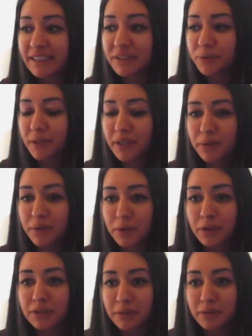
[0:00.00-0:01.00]
It's really
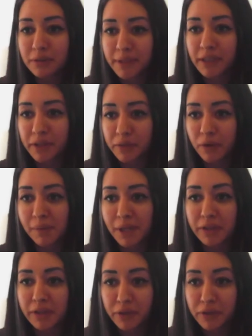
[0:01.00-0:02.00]
cool to meet other
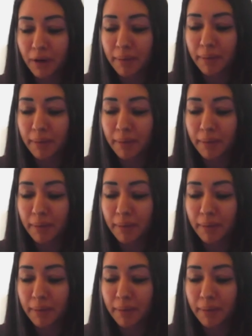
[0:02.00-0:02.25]
women who are